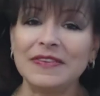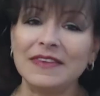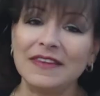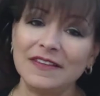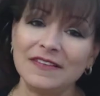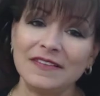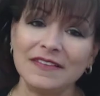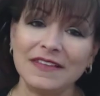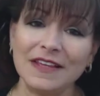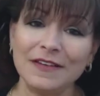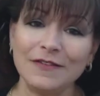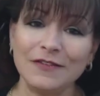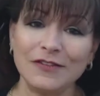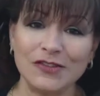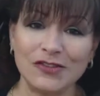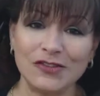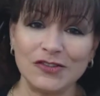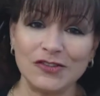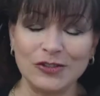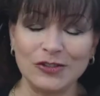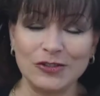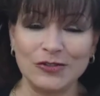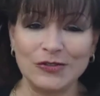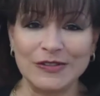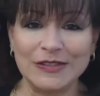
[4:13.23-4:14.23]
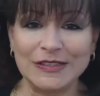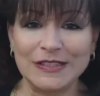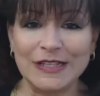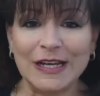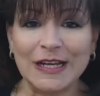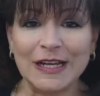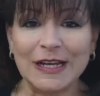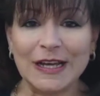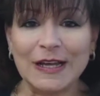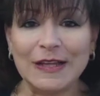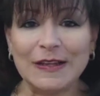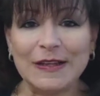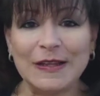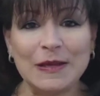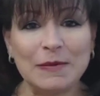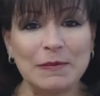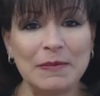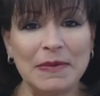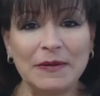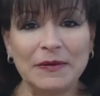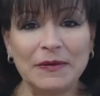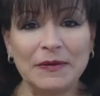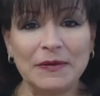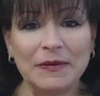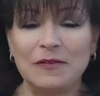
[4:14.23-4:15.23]
This gives children the
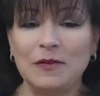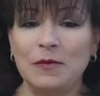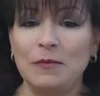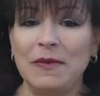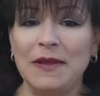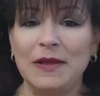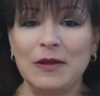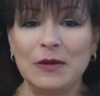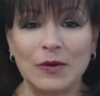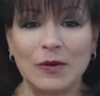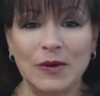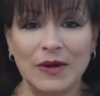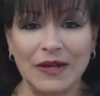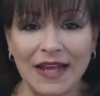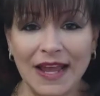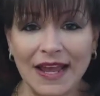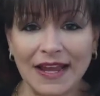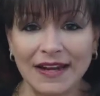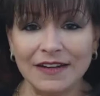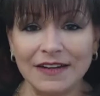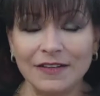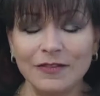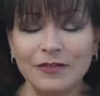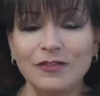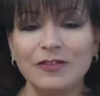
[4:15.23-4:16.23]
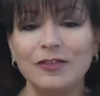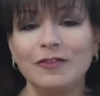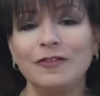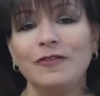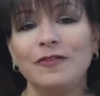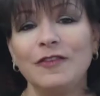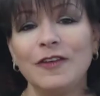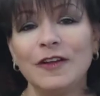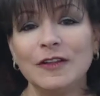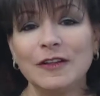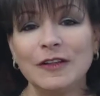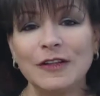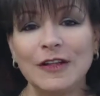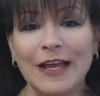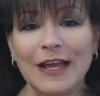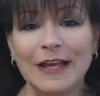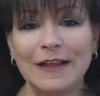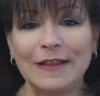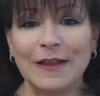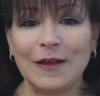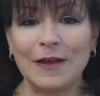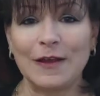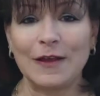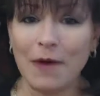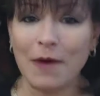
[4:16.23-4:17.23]
ability to be creative, to feel
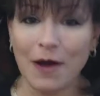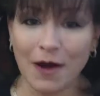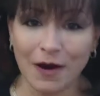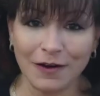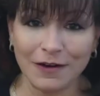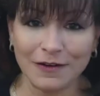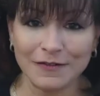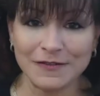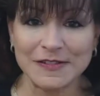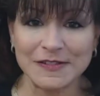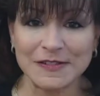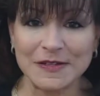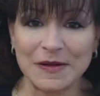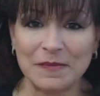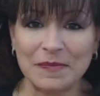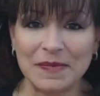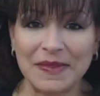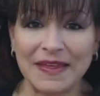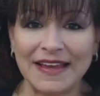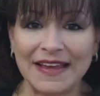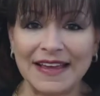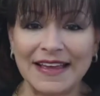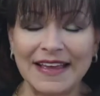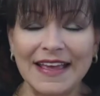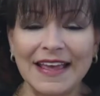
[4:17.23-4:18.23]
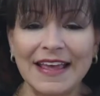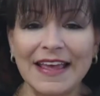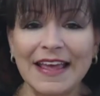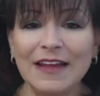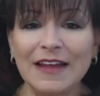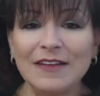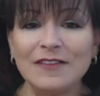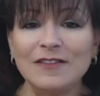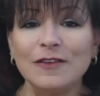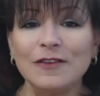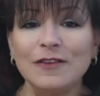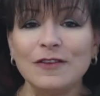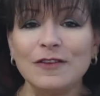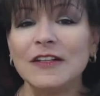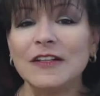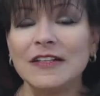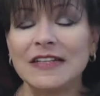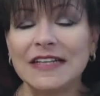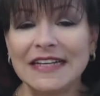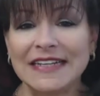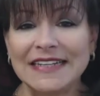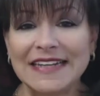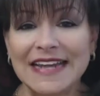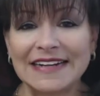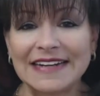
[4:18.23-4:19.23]
like they're part of something, to feel
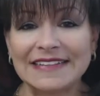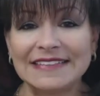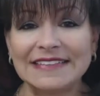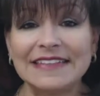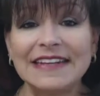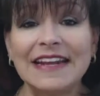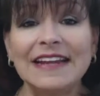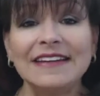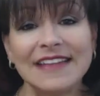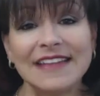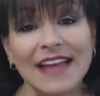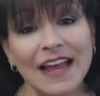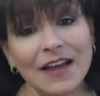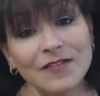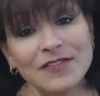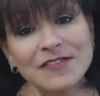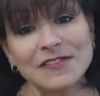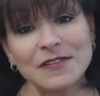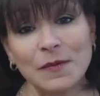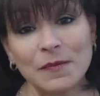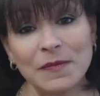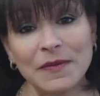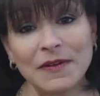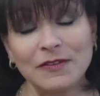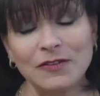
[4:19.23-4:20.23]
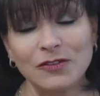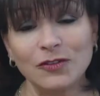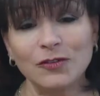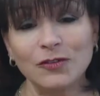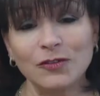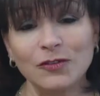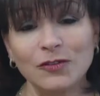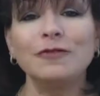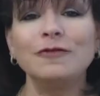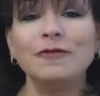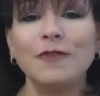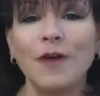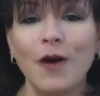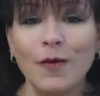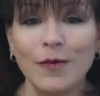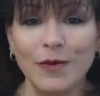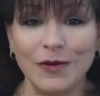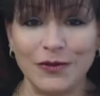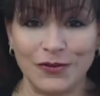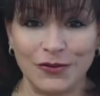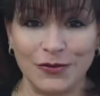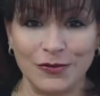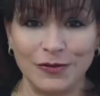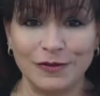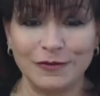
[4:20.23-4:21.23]
connected, and to have something to look
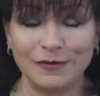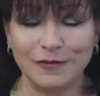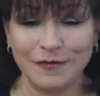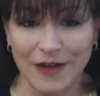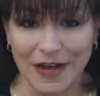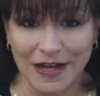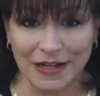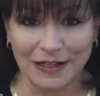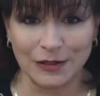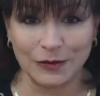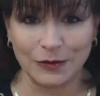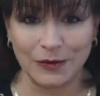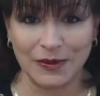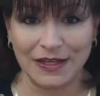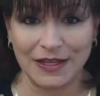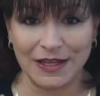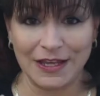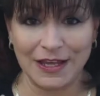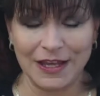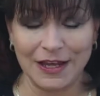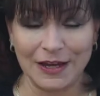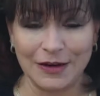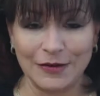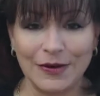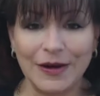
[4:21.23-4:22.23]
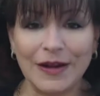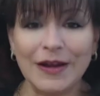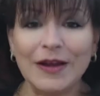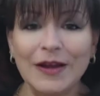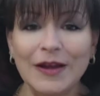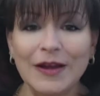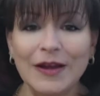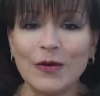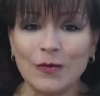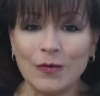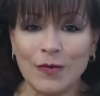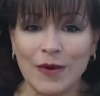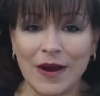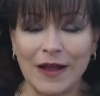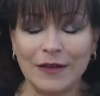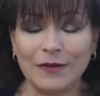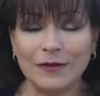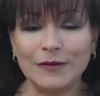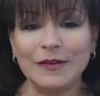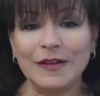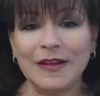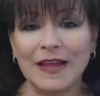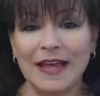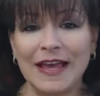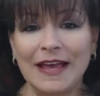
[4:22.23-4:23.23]
forward to the following year
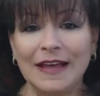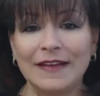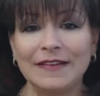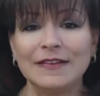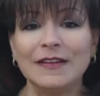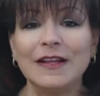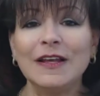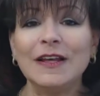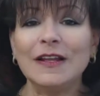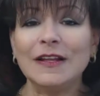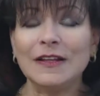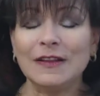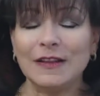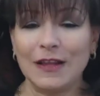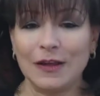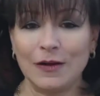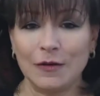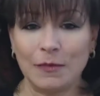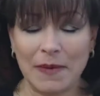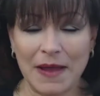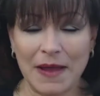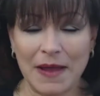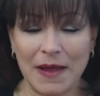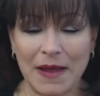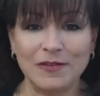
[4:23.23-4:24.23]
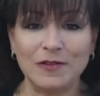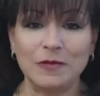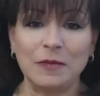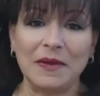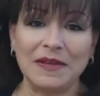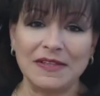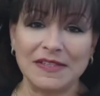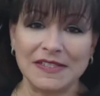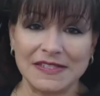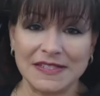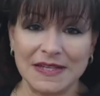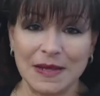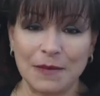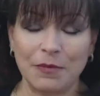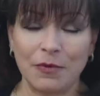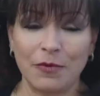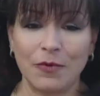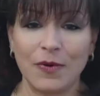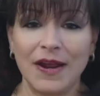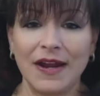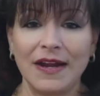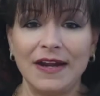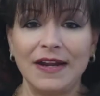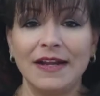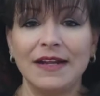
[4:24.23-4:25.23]
rather than their parents being
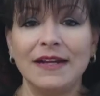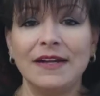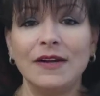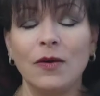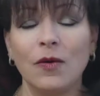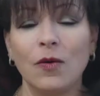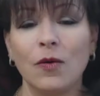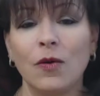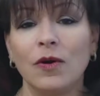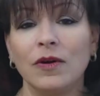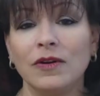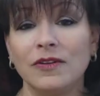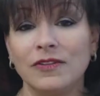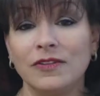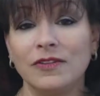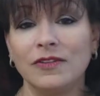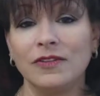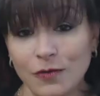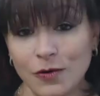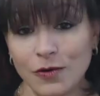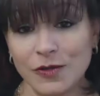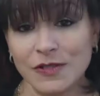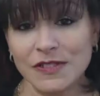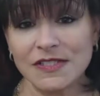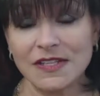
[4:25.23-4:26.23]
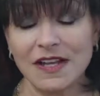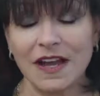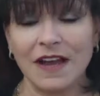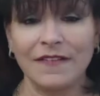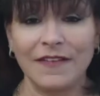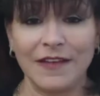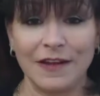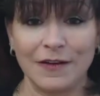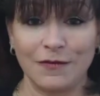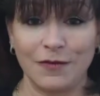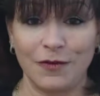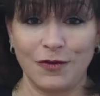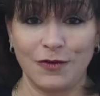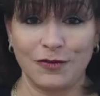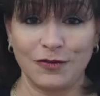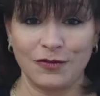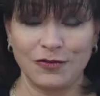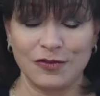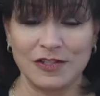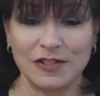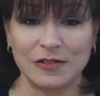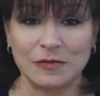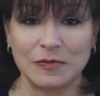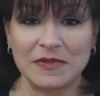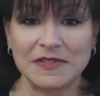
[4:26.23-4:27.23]
separated or divorced on their first
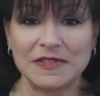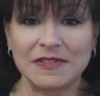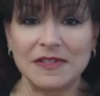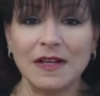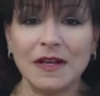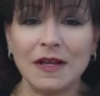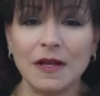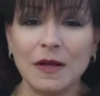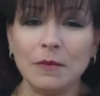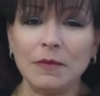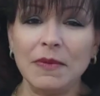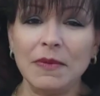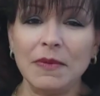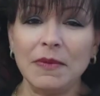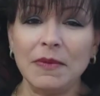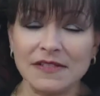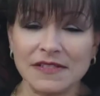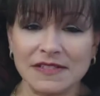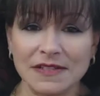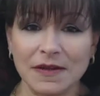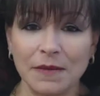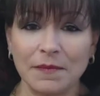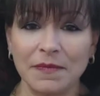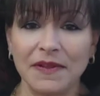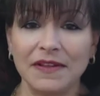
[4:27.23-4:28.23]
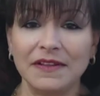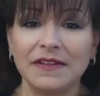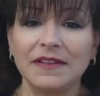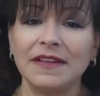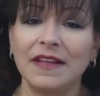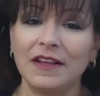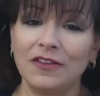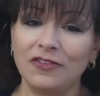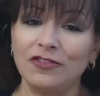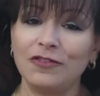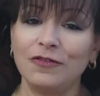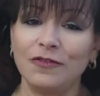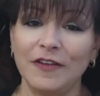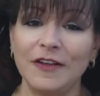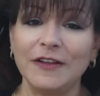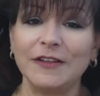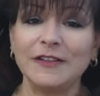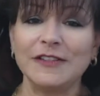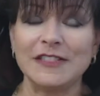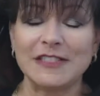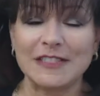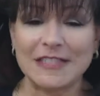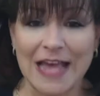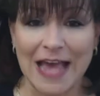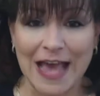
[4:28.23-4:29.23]
Christmas being something that they should feel
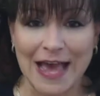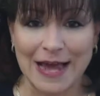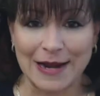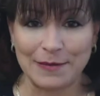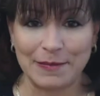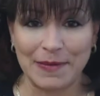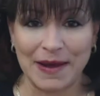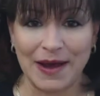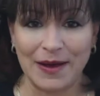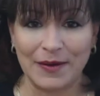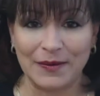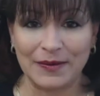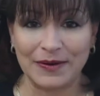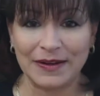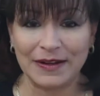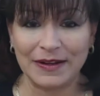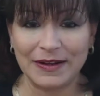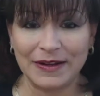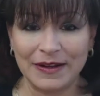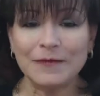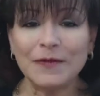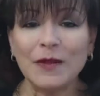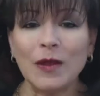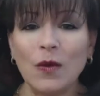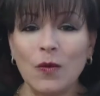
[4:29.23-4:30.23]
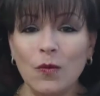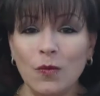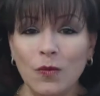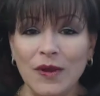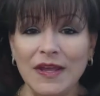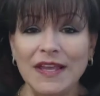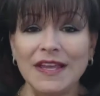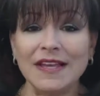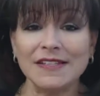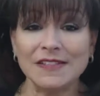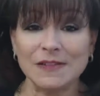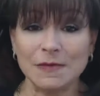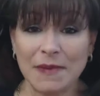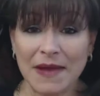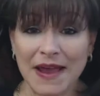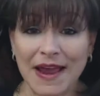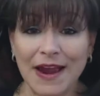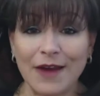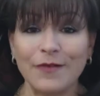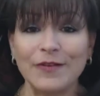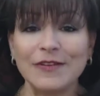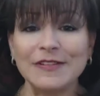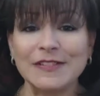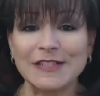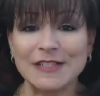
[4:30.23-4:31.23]
sad about. We as
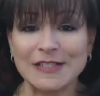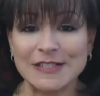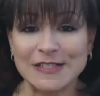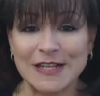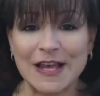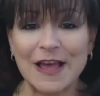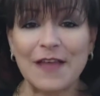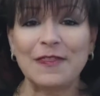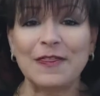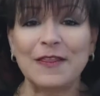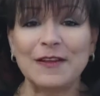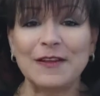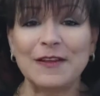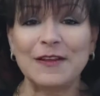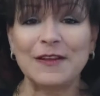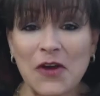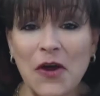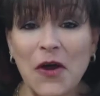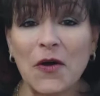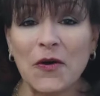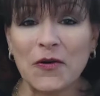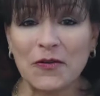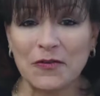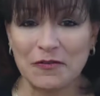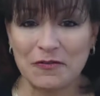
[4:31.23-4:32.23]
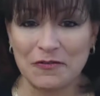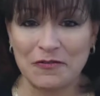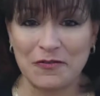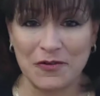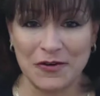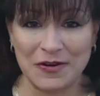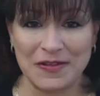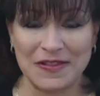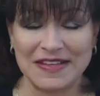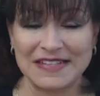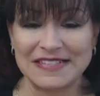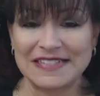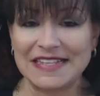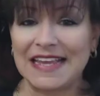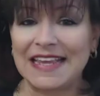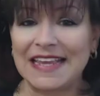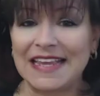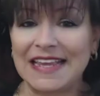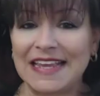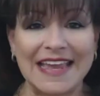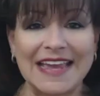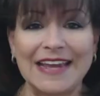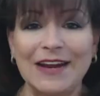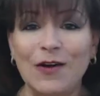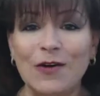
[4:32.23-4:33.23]
parents set the tone for this. I
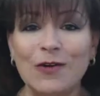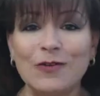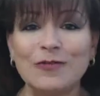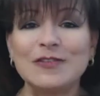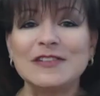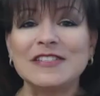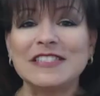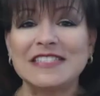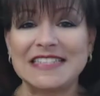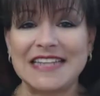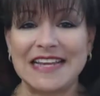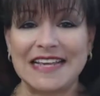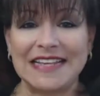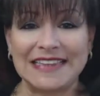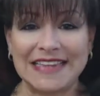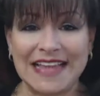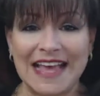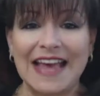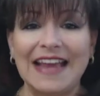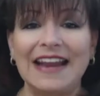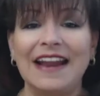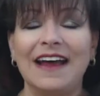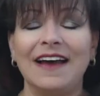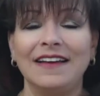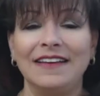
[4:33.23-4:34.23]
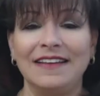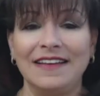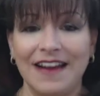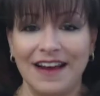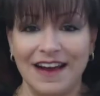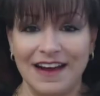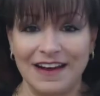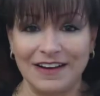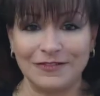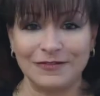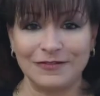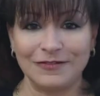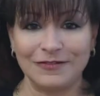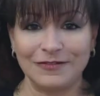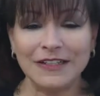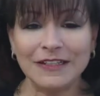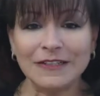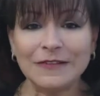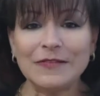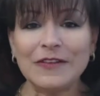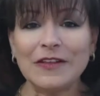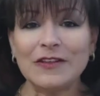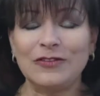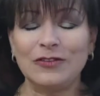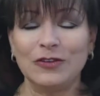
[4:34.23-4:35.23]
can't overstate that enough.
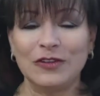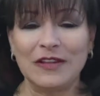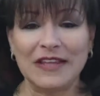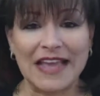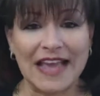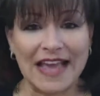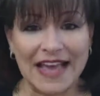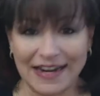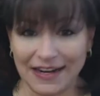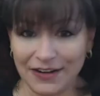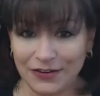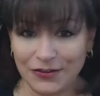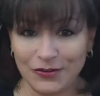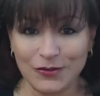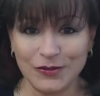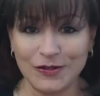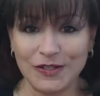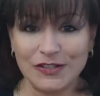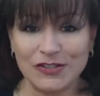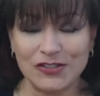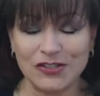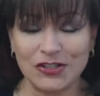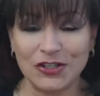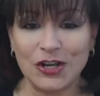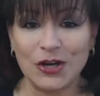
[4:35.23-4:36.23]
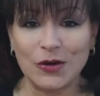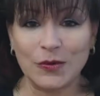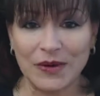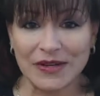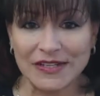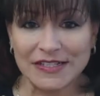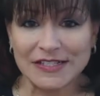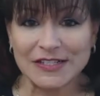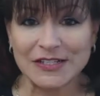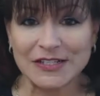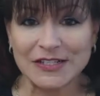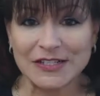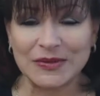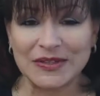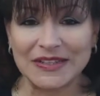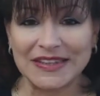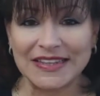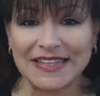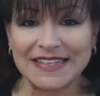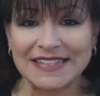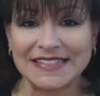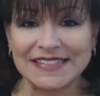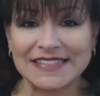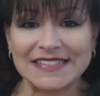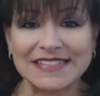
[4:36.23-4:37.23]
So the attitude that you go into with
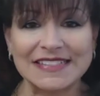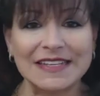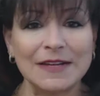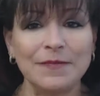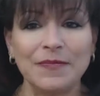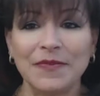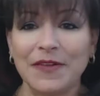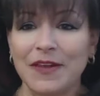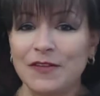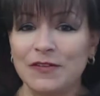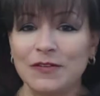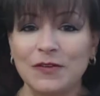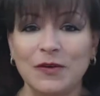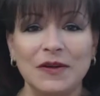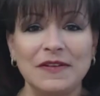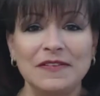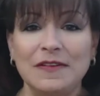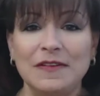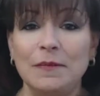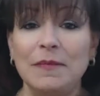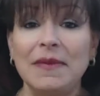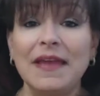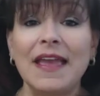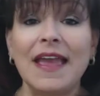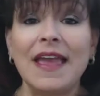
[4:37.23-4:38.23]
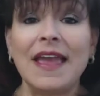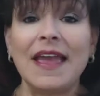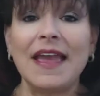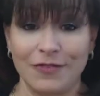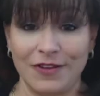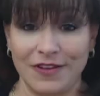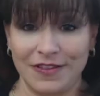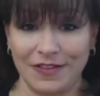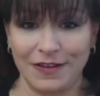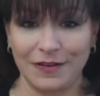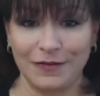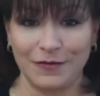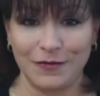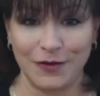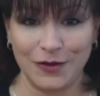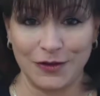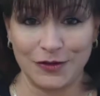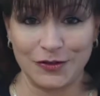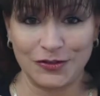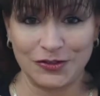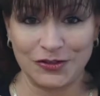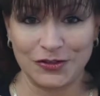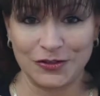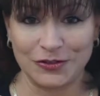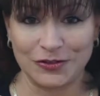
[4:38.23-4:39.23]
this is going to be everything for
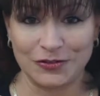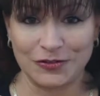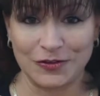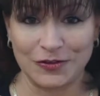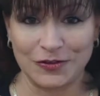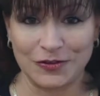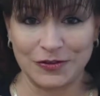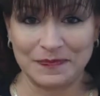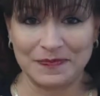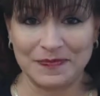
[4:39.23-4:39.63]
your children.